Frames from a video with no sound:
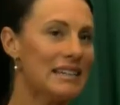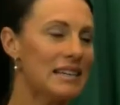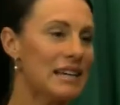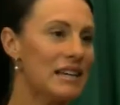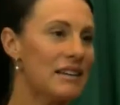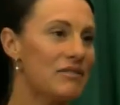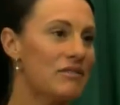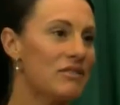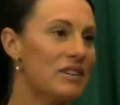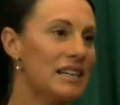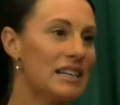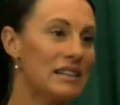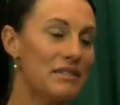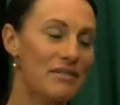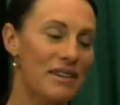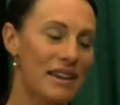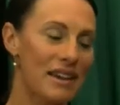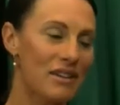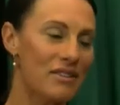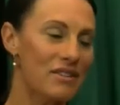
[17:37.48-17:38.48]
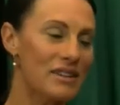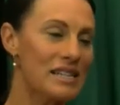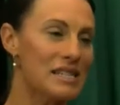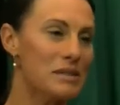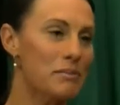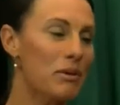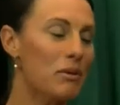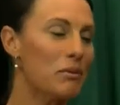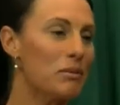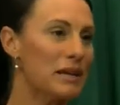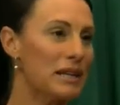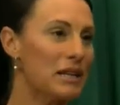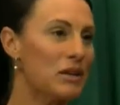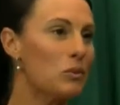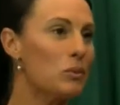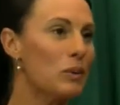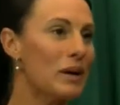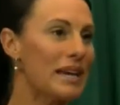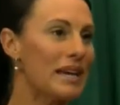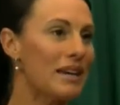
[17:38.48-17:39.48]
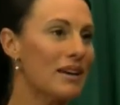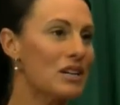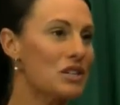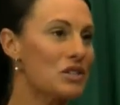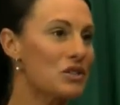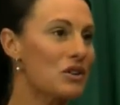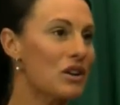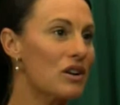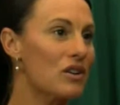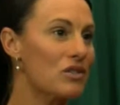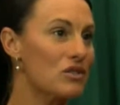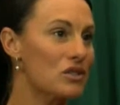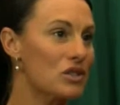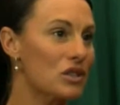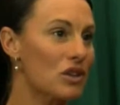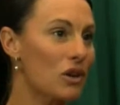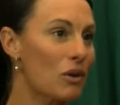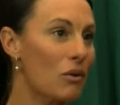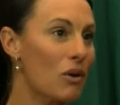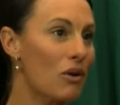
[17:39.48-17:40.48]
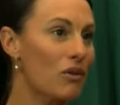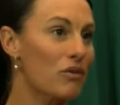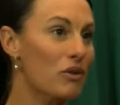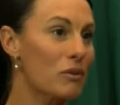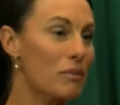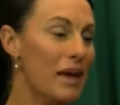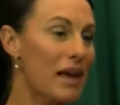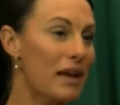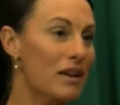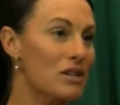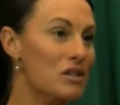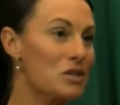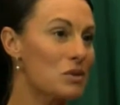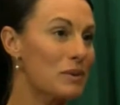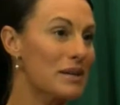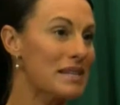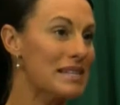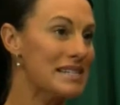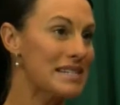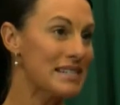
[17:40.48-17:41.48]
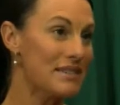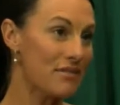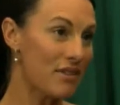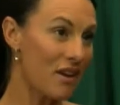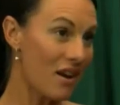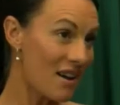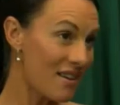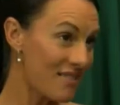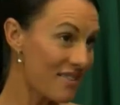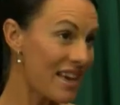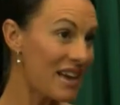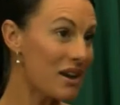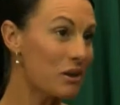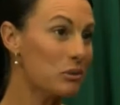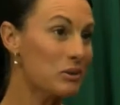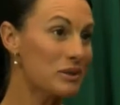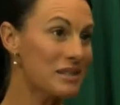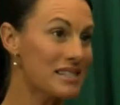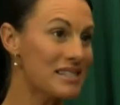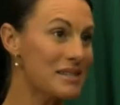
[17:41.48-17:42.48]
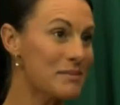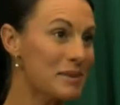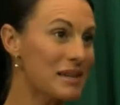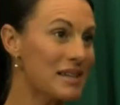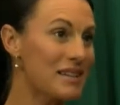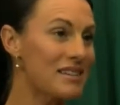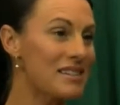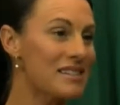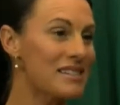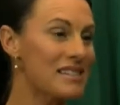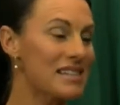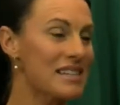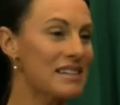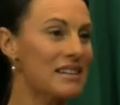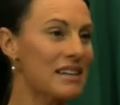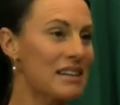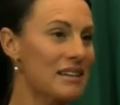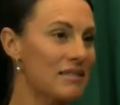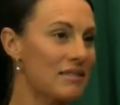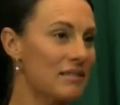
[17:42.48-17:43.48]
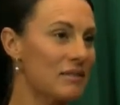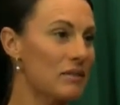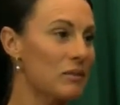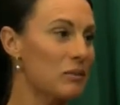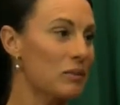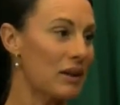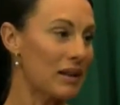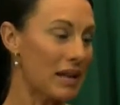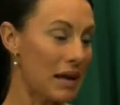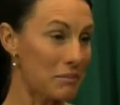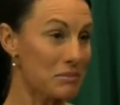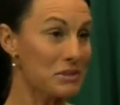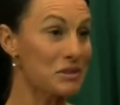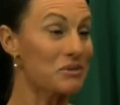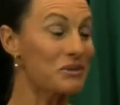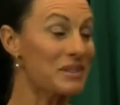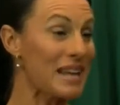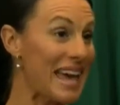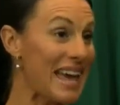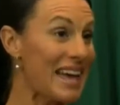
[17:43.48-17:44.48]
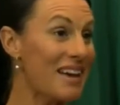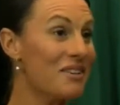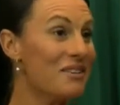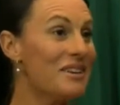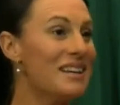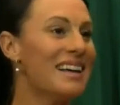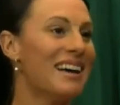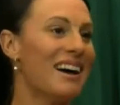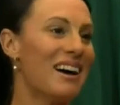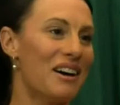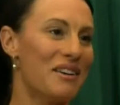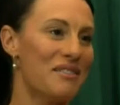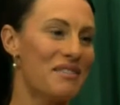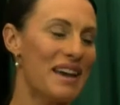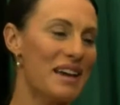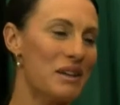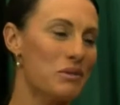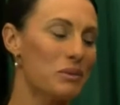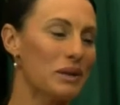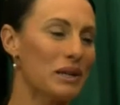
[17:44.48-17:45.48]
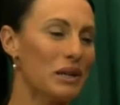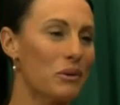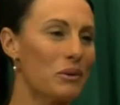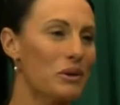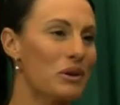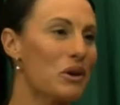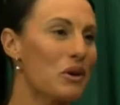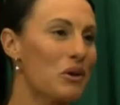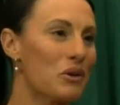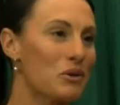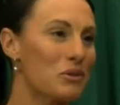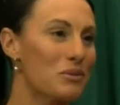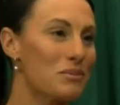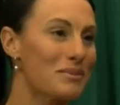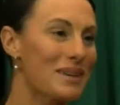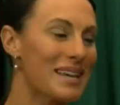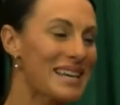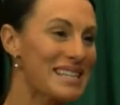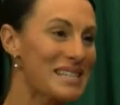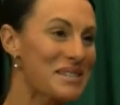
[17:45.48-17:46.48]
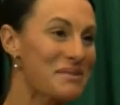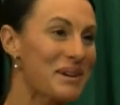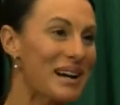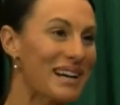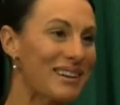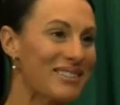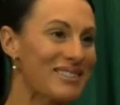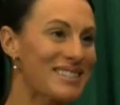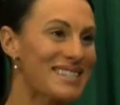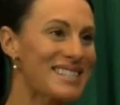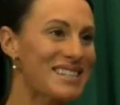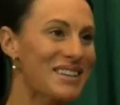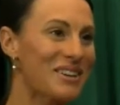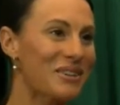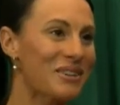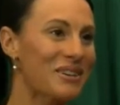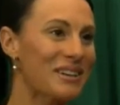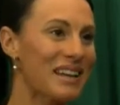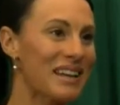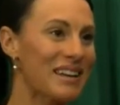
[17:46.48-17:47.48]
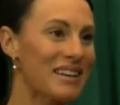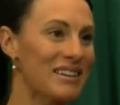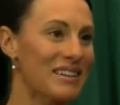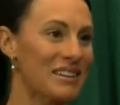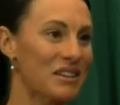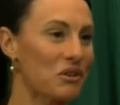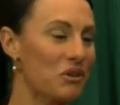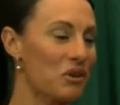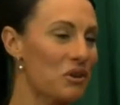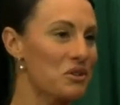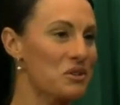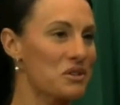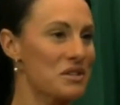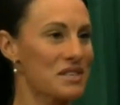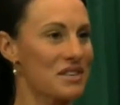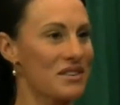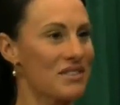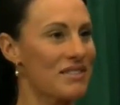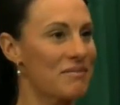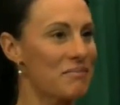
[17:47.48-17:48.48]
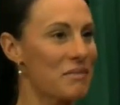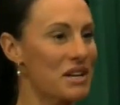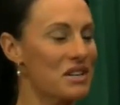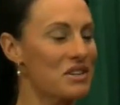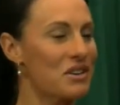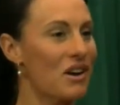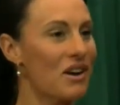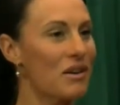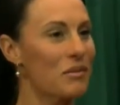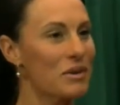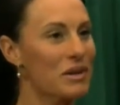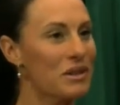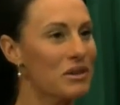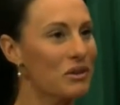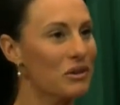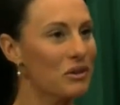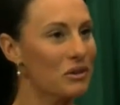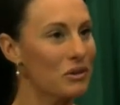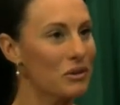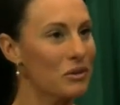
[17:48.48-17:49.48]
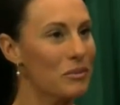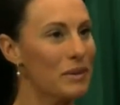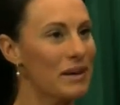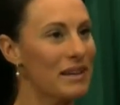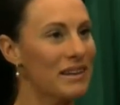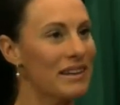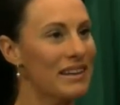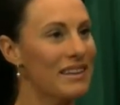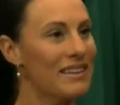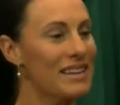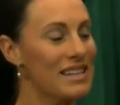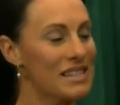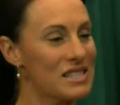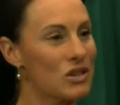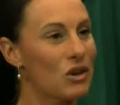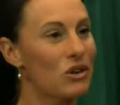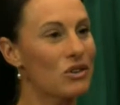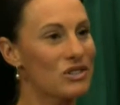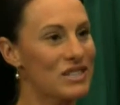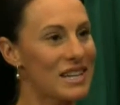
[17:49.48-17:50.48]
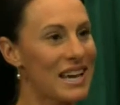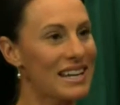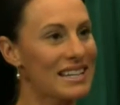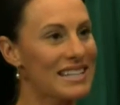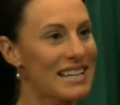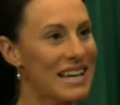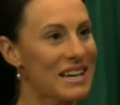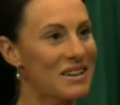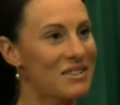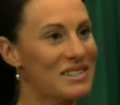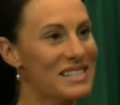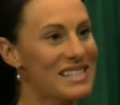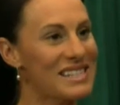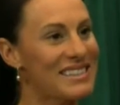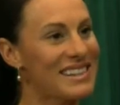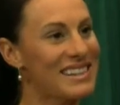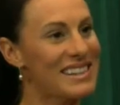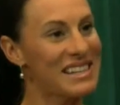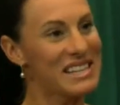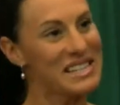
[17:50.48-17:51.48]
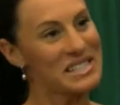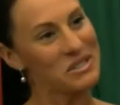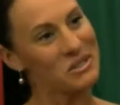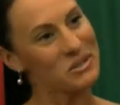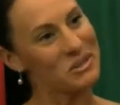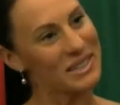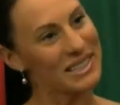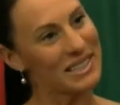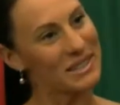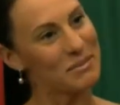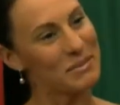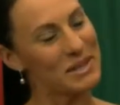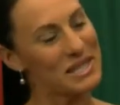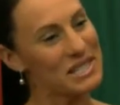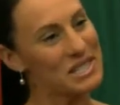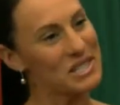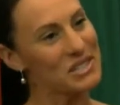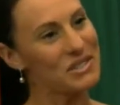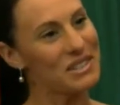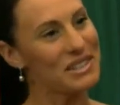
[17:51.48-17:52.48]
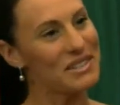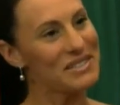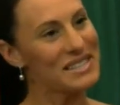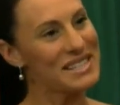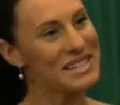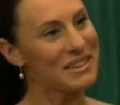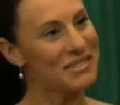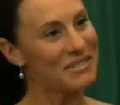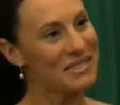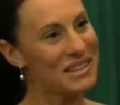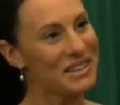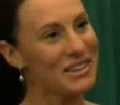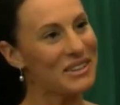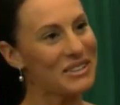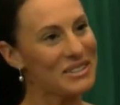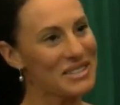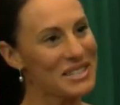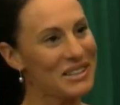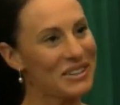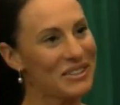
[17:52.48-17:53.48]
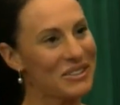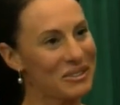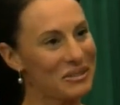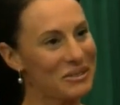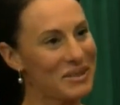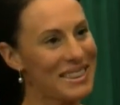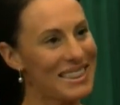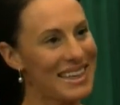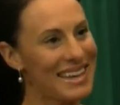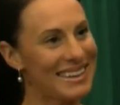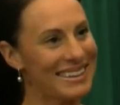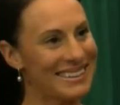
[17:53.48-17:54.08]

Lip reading: it really varies. Probably in a week, I try not to go over about 25 hours because well, up till now, I've had Willow at home as well, so it encroaches on my time with her, but that's contact hours, and then there's all the administrative stuff that goes along with that.